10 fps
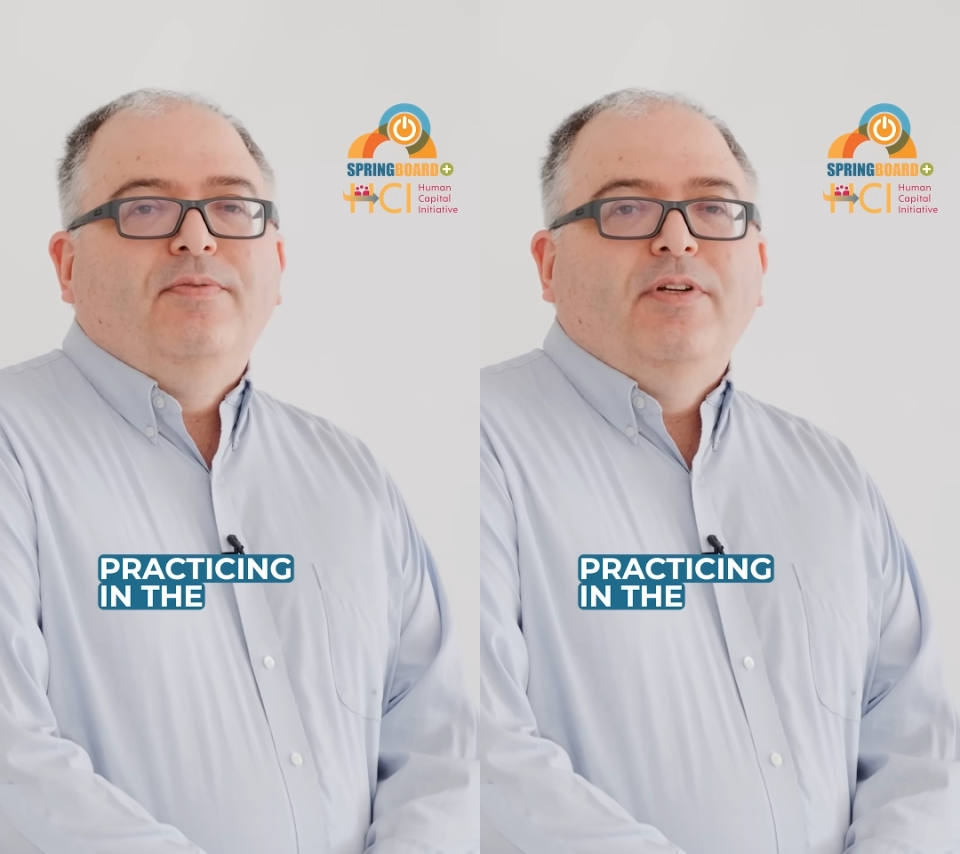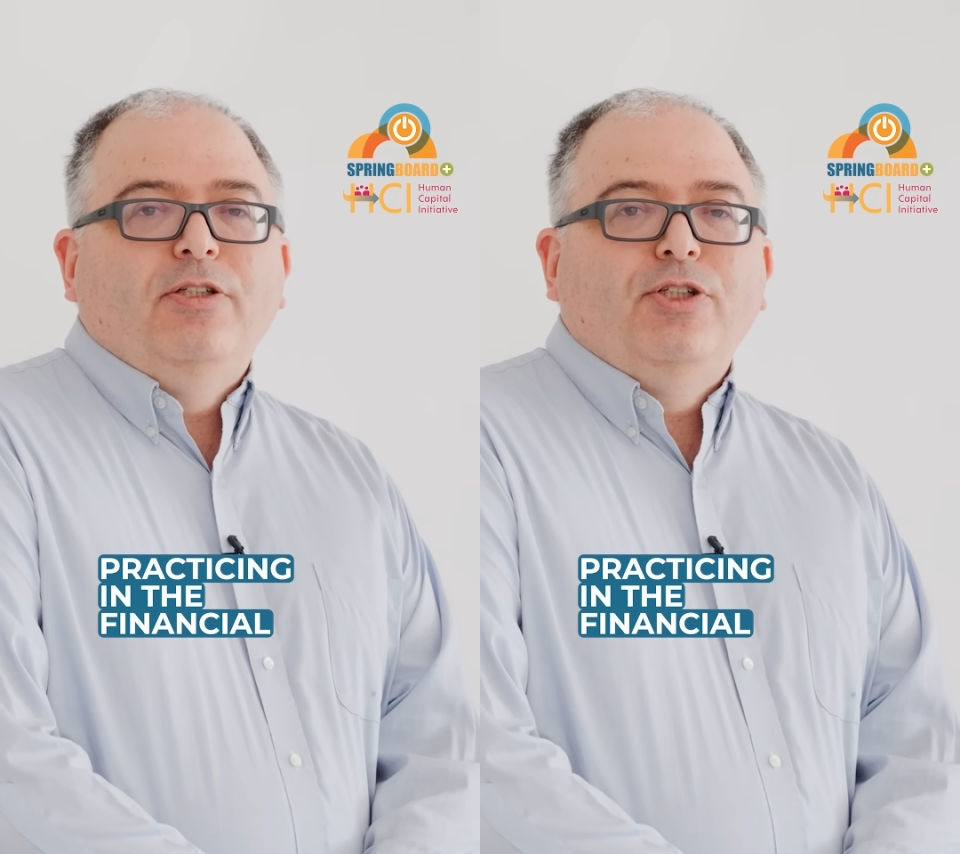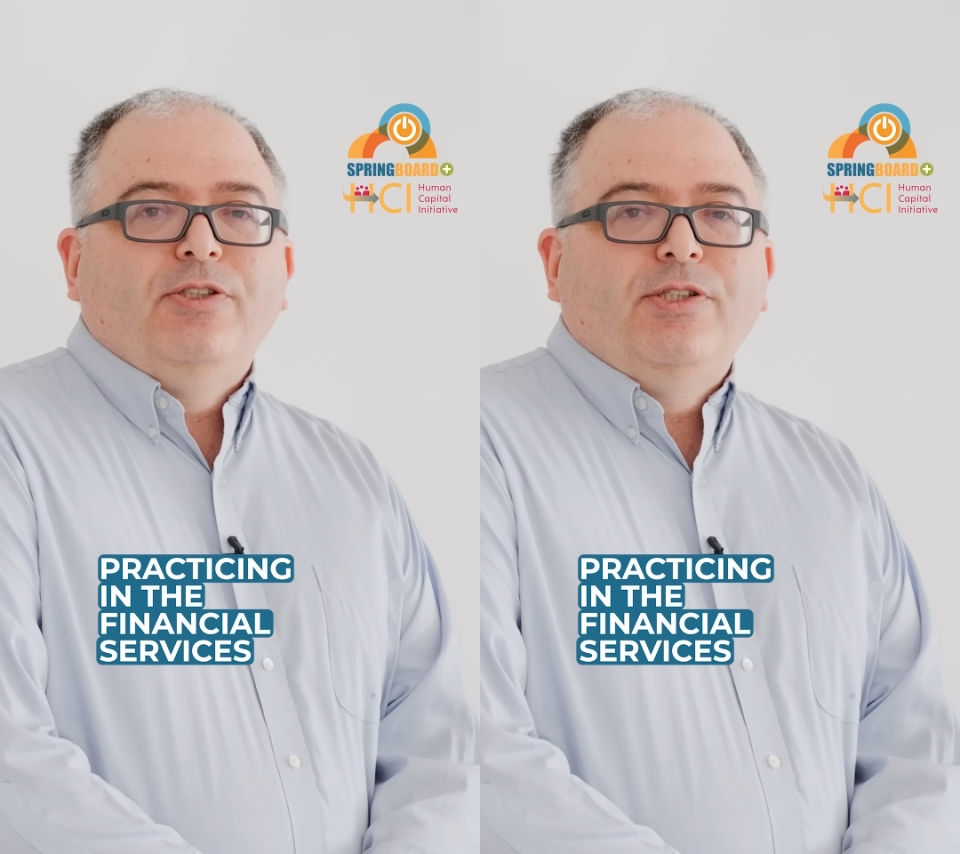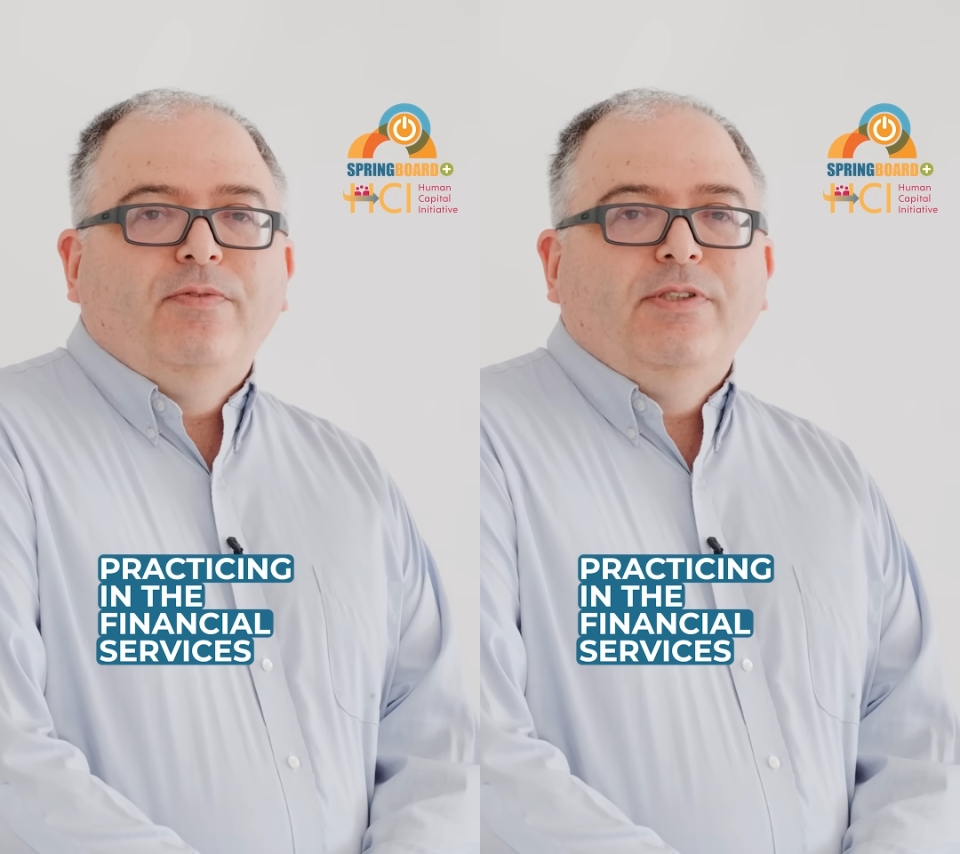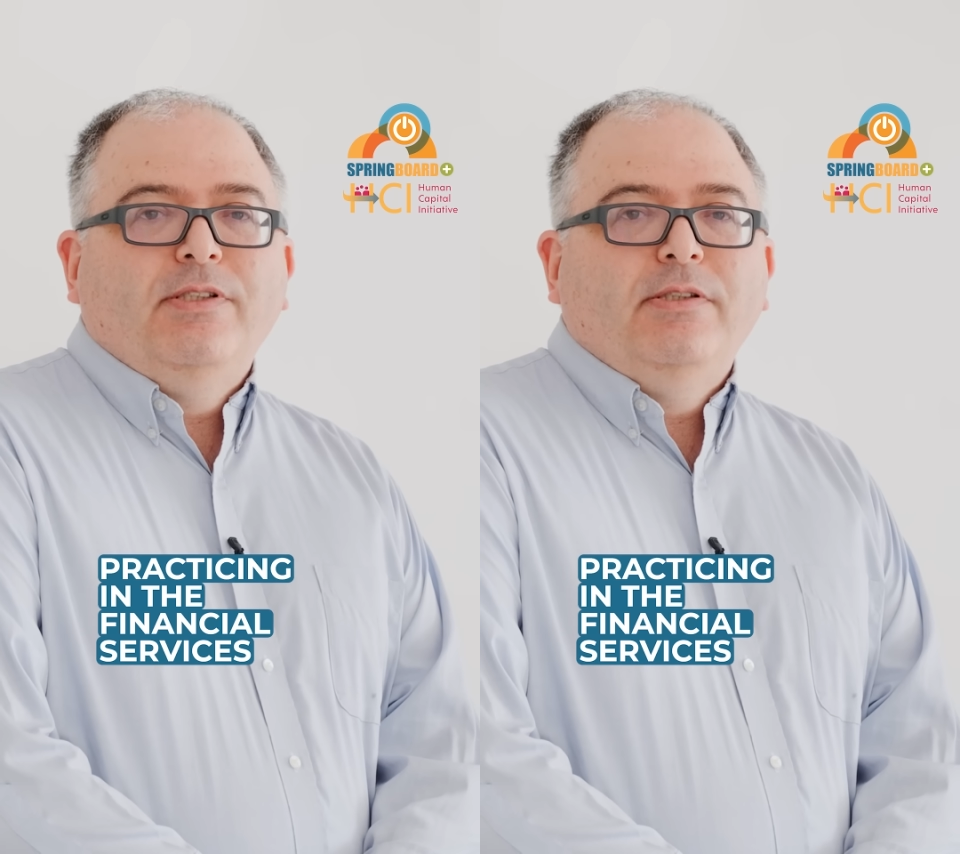financial
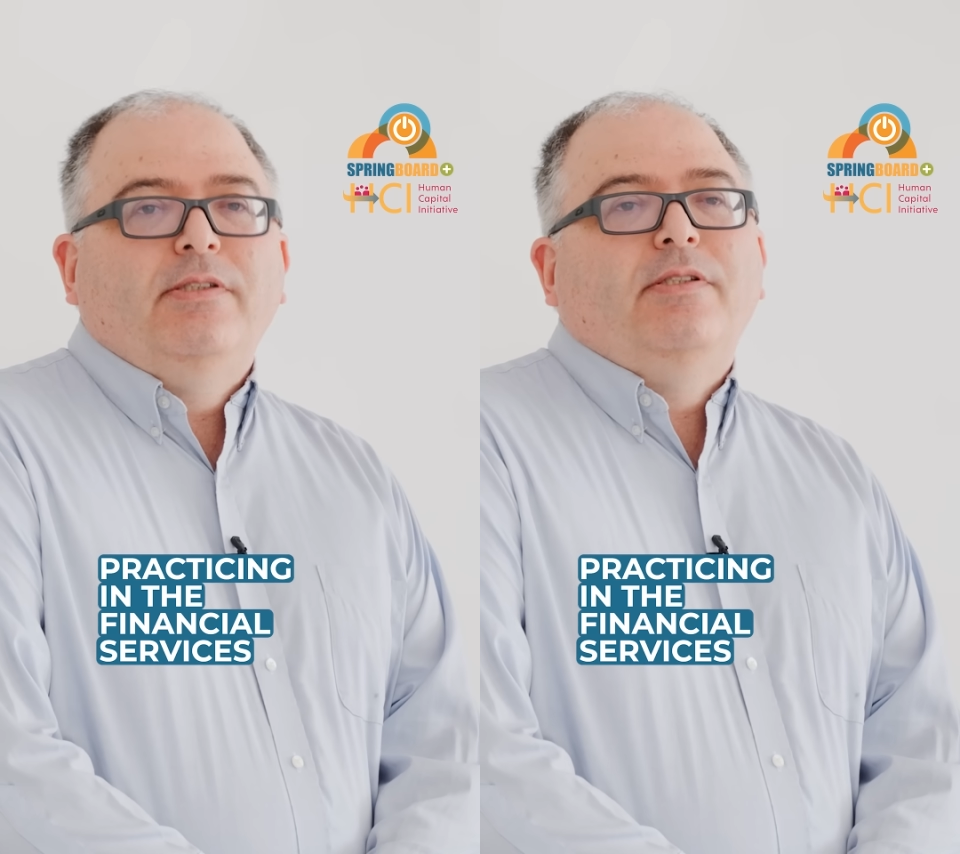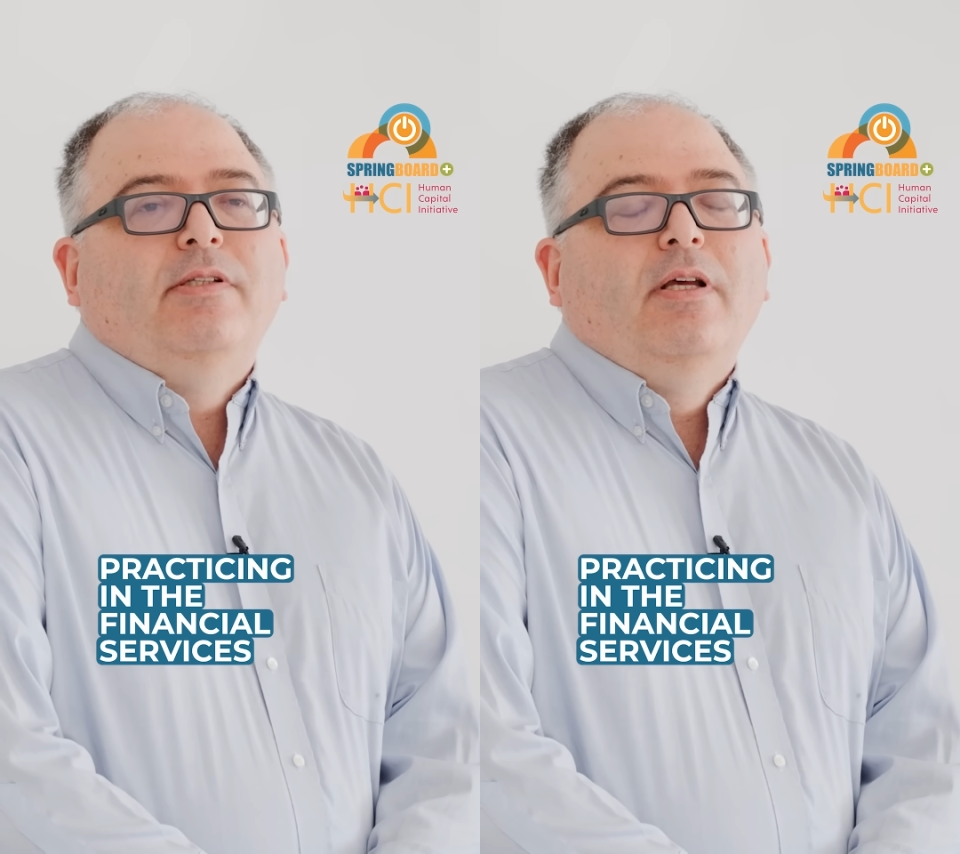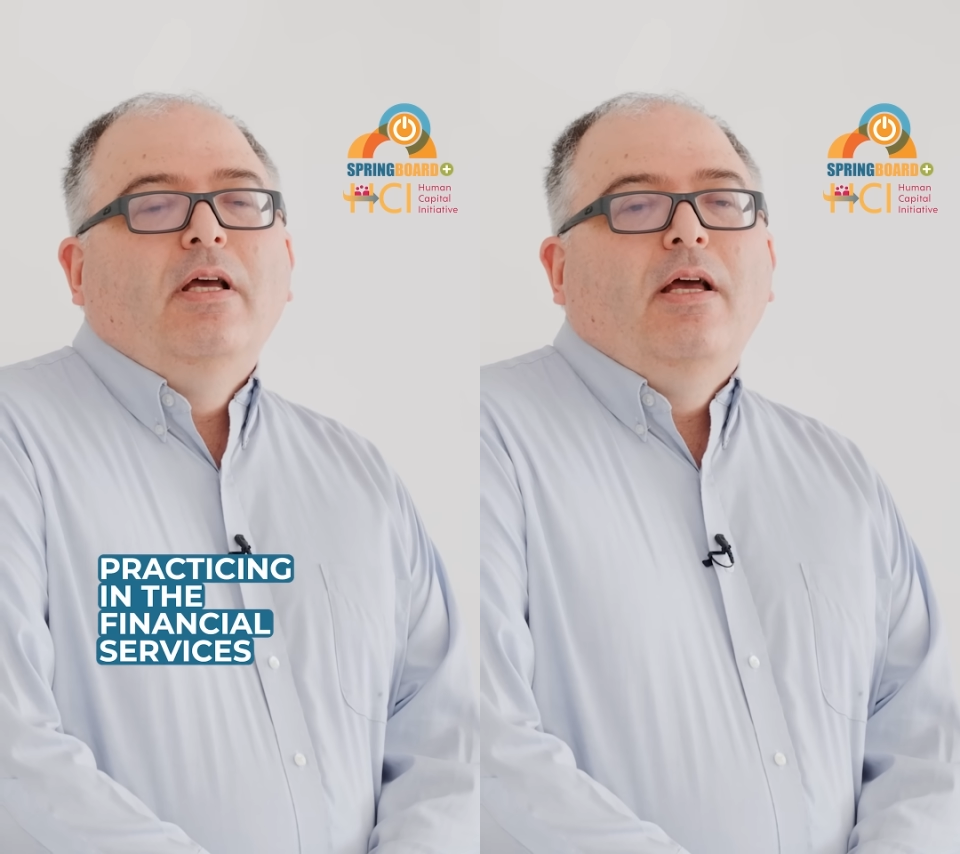services,